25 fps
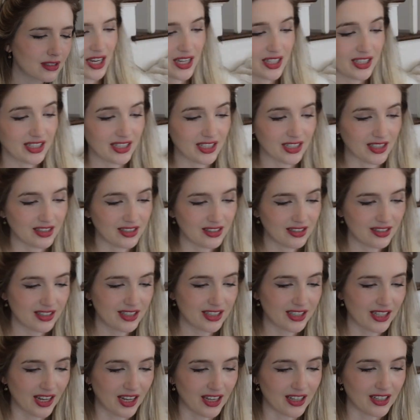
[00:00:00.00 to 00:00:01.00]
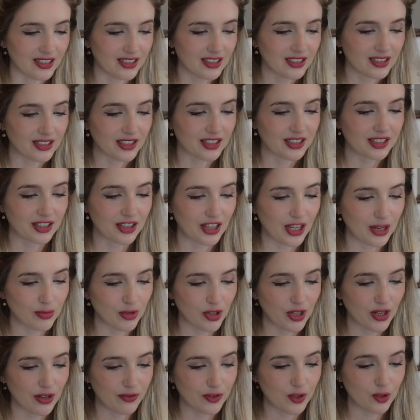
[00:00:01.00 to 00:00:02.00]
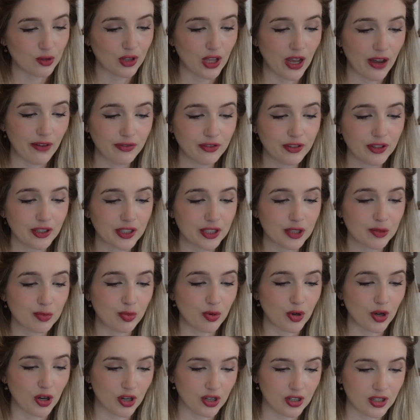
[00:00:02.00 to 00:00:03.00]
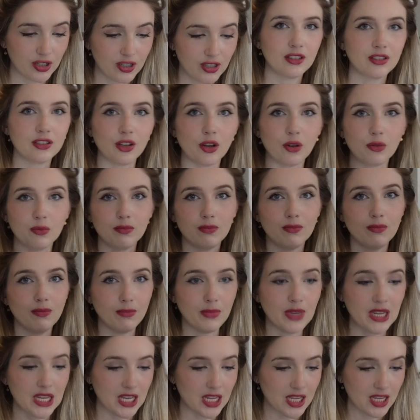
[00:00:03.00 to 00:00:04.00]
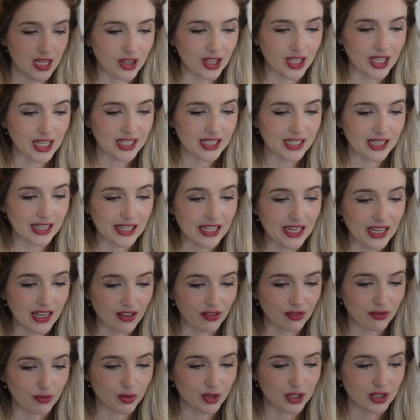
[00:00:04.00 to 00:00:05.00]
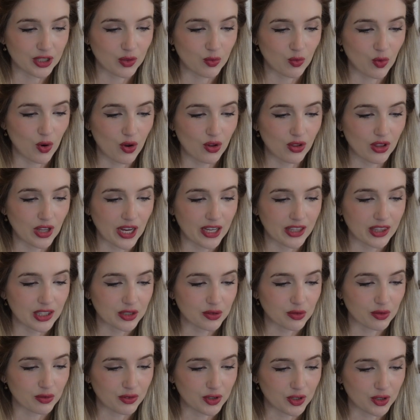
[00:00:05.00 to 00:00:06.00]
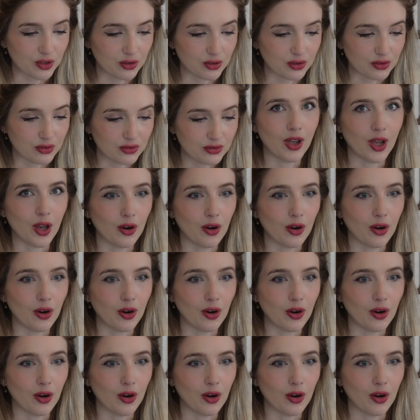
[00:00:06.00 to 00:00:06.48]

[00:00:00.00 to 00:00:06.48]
Hassan said, disclaimer, if you loved this book, so me, please leave because you won't like this review.